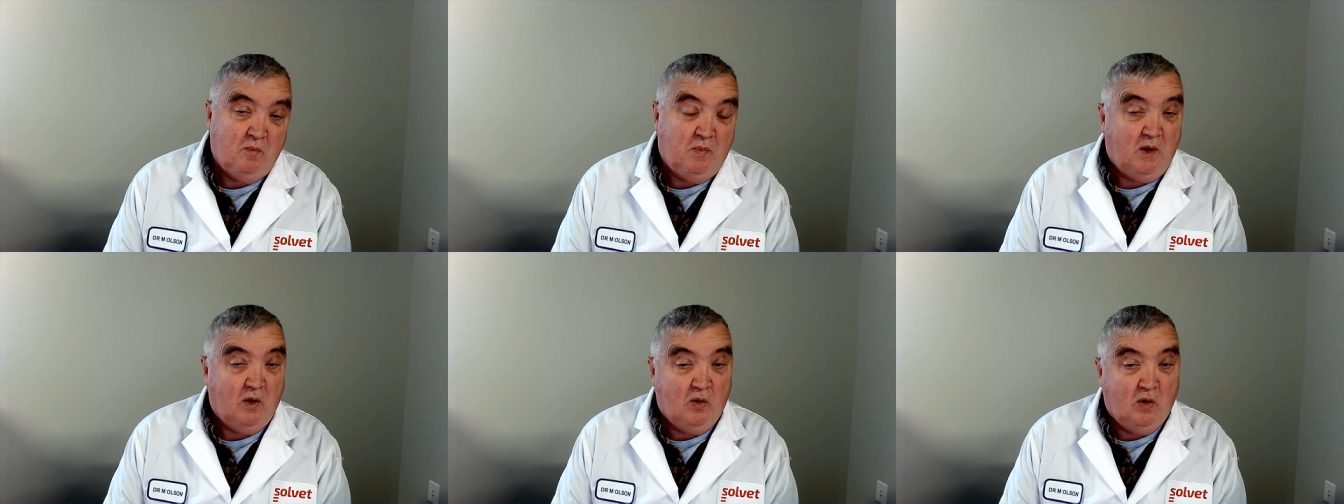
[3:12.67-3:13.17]

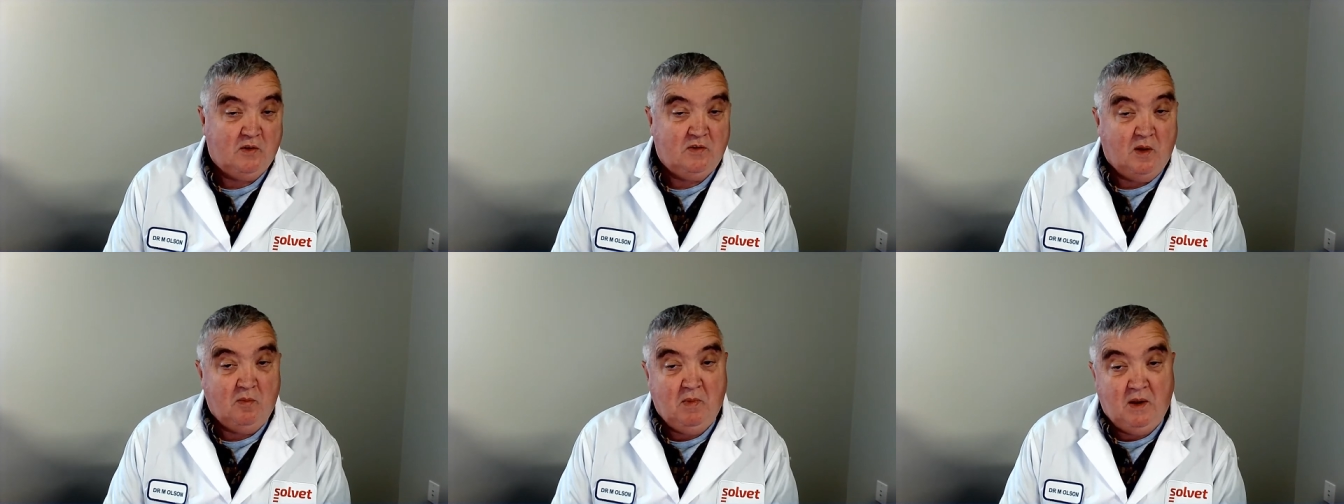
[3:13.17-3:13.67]
but it looks
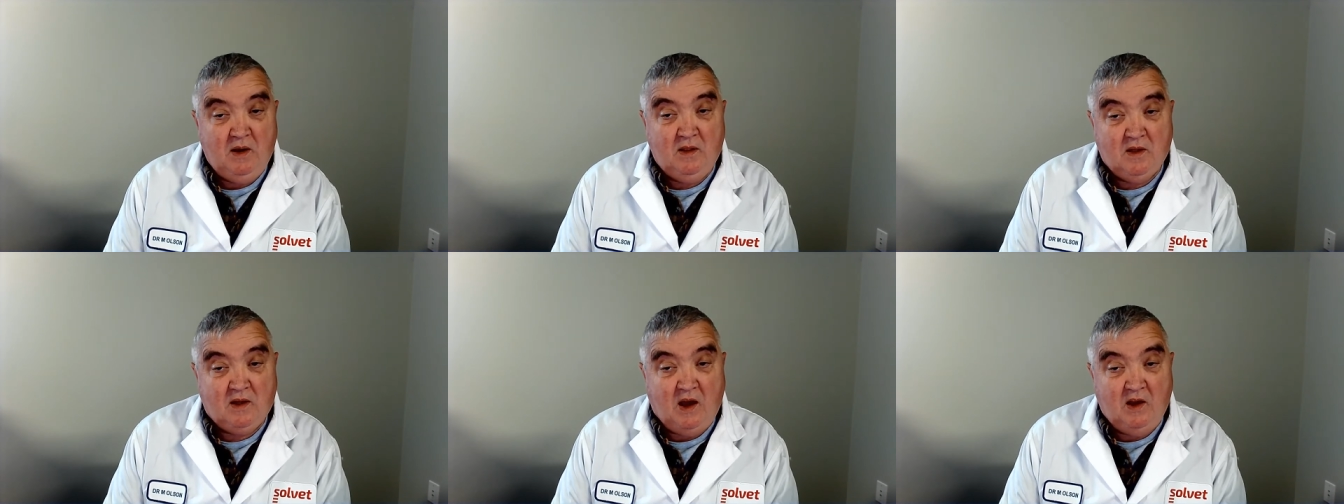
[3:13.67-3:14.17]
in many of
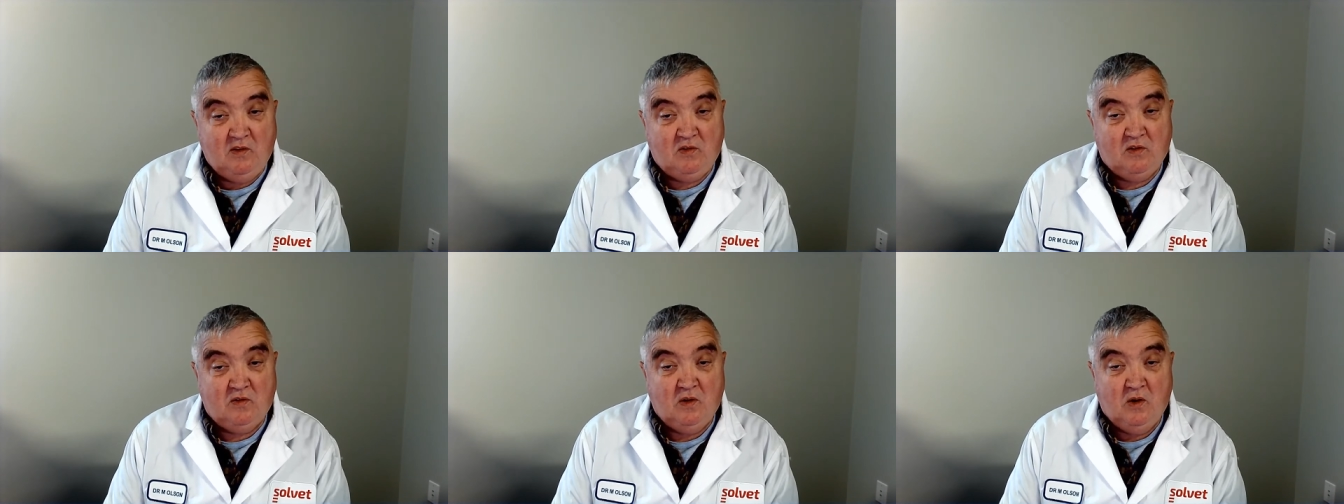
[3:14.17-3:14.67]
the
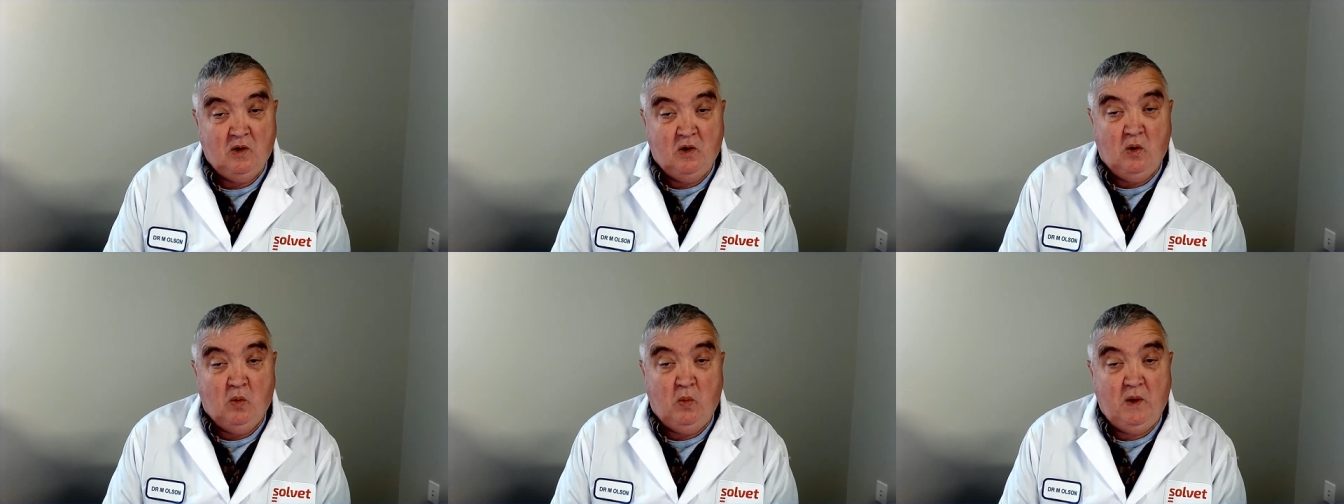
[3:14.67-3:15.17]
cases
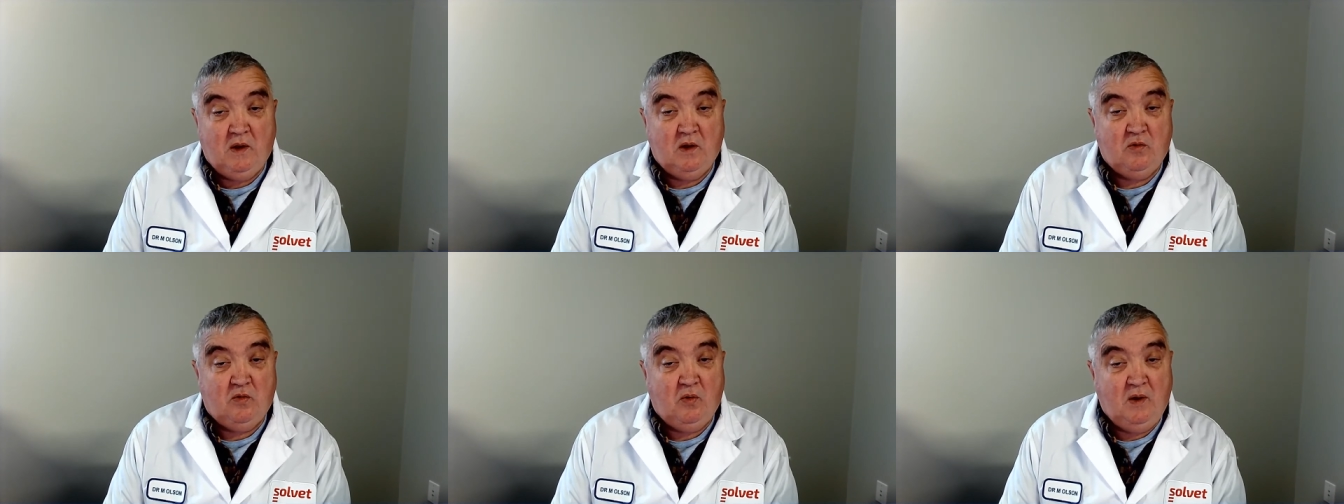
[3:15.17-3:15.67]
we
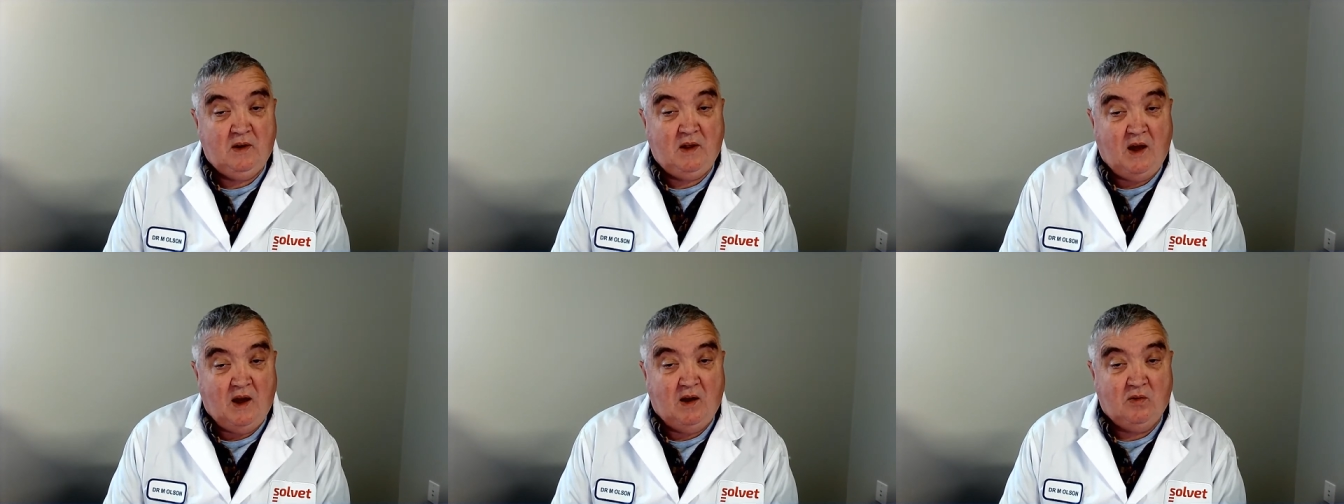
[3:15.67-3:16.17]
can treat
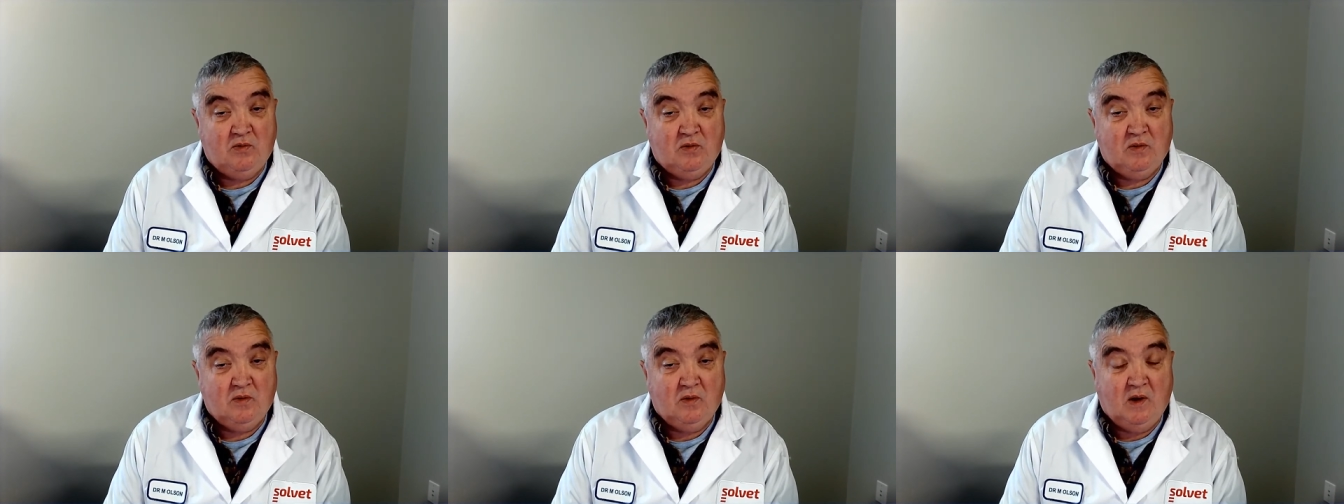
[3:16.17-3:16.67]

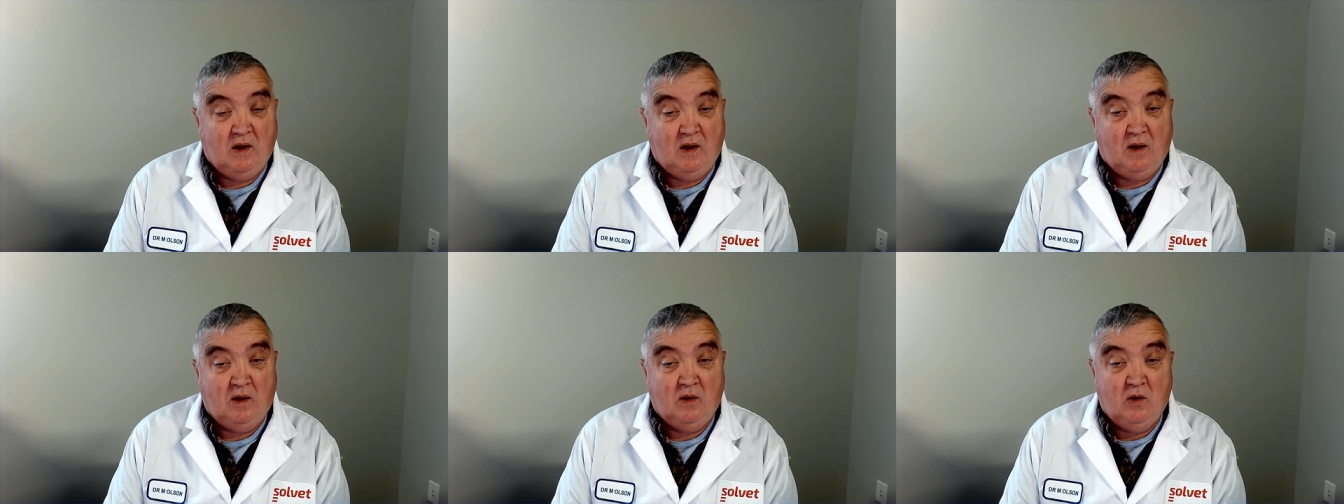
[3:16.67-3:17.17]
calves,
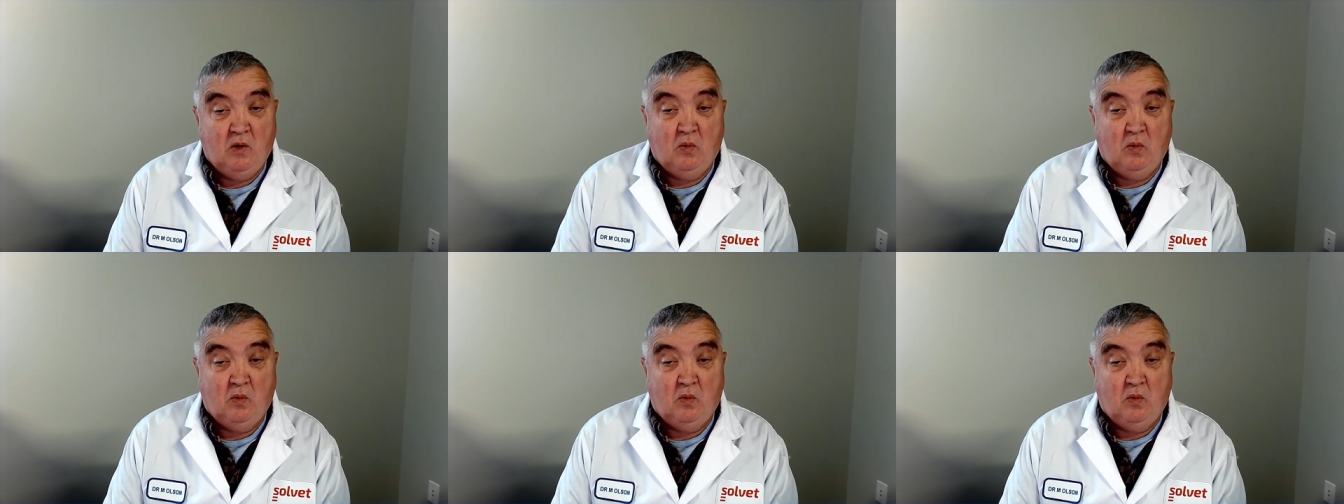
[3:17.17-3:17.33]
uh,